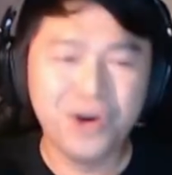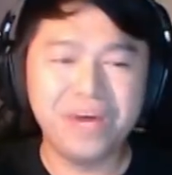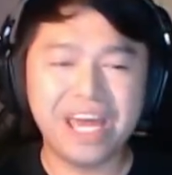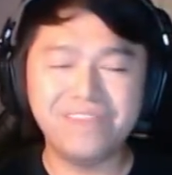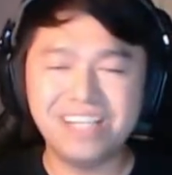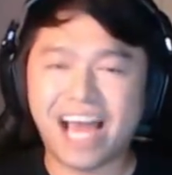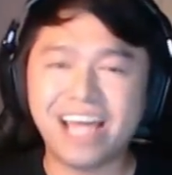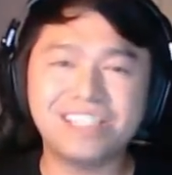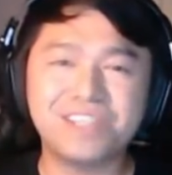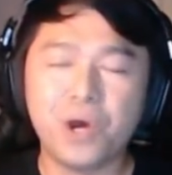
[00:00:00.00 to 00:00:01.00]
we have
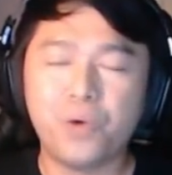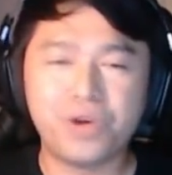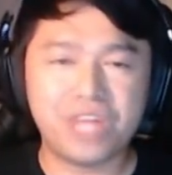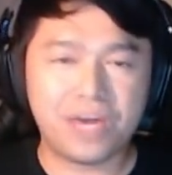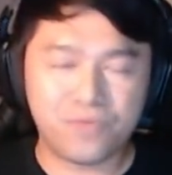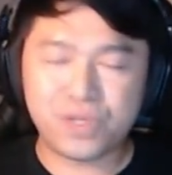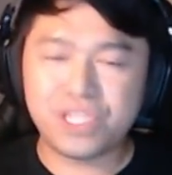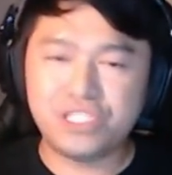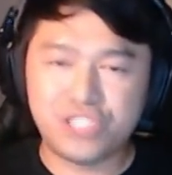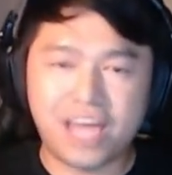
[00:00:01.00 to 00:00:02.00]
Nidus, where they've
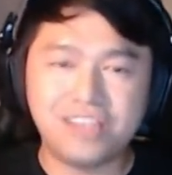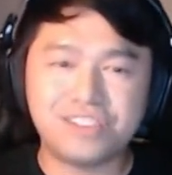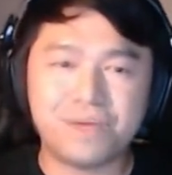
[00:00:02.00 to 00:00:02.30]
really changed